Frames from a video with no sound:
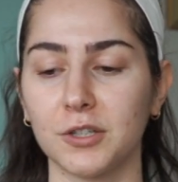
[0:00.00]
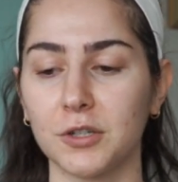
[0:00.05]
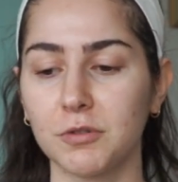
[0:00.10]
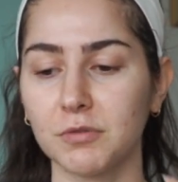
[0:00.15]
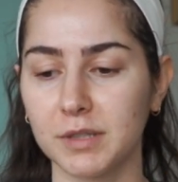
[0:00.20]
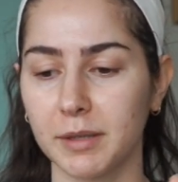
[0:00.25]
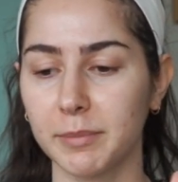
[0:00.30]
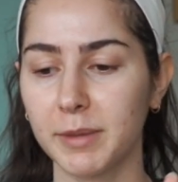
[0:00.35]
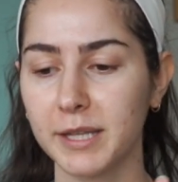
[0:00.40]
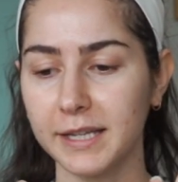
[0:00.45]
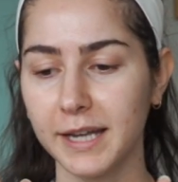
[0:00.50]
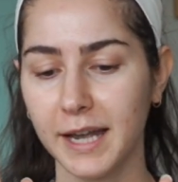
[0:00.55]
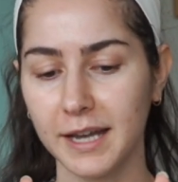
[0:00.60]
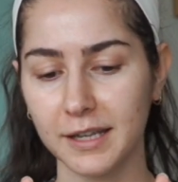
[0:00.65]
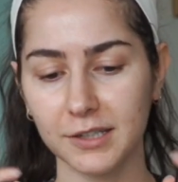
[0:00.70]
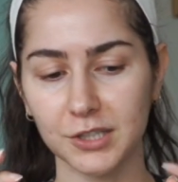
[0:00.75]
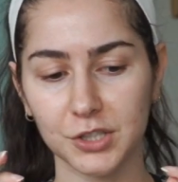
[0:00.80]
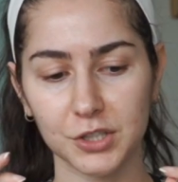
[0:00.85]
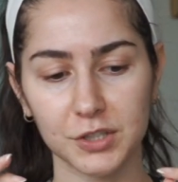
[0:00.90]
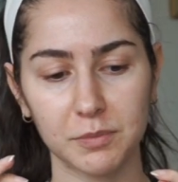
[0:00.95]
You know, something
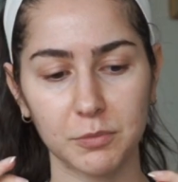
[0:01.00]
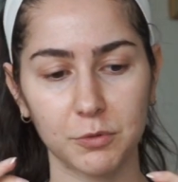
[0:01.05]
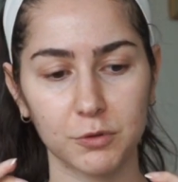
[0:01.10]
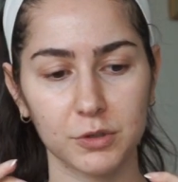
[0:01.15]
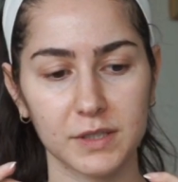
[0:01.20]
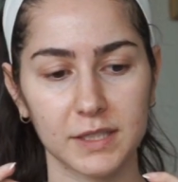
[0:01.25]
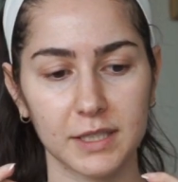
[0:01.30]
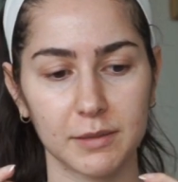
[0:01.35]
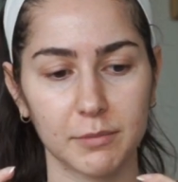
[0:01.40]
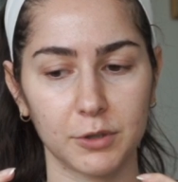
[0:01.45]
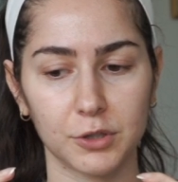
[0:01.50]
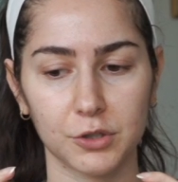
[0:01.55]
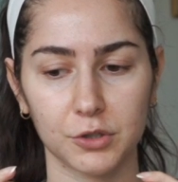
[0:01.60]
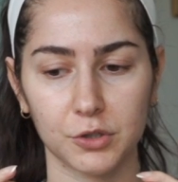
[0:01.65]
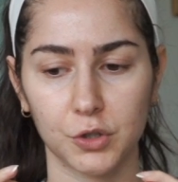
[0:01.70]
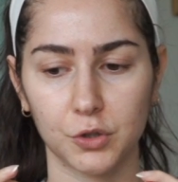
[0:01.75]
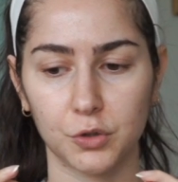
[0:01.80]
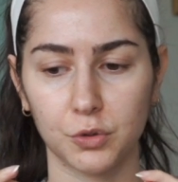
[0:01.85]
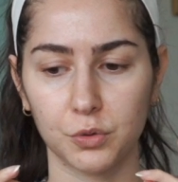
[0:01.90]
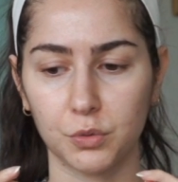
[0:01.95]
kind of just more similar
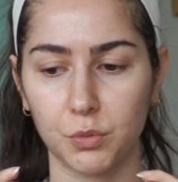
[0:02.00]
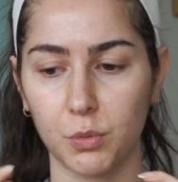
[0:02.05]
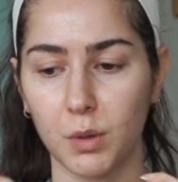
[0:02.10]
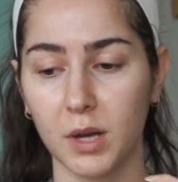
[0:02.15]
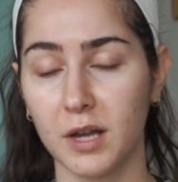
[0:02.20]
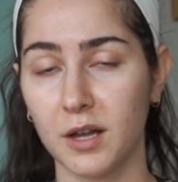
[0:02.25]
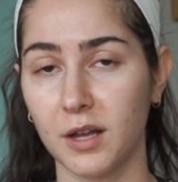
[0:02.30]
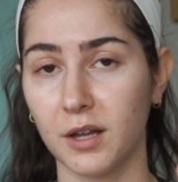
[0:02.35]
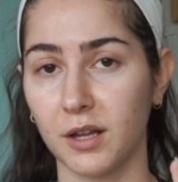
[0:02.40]
to